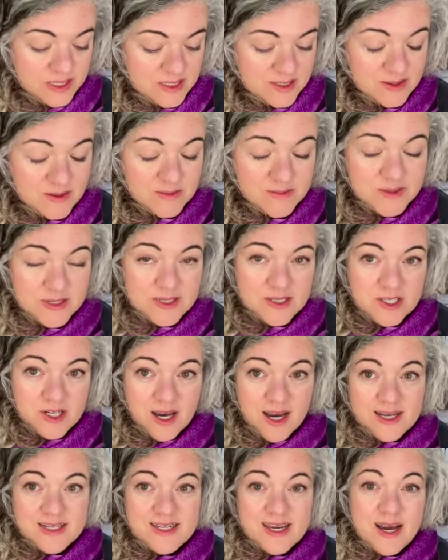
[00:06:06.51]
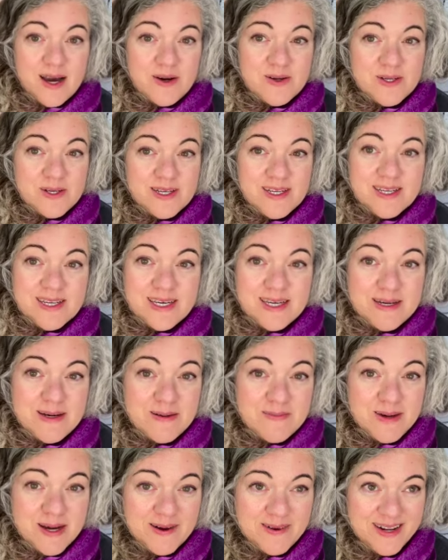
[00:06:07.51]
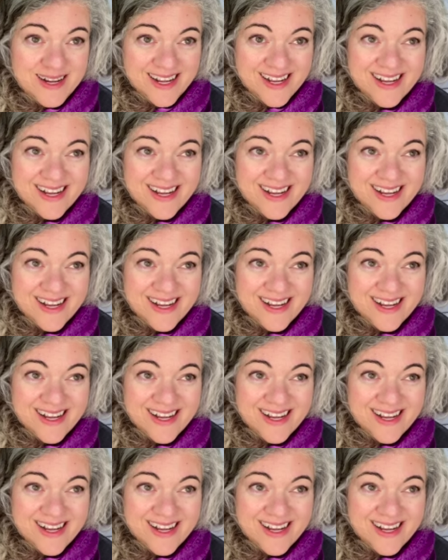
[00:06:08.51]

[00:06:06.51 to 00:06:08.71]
You'll be shocked at how good it can come out.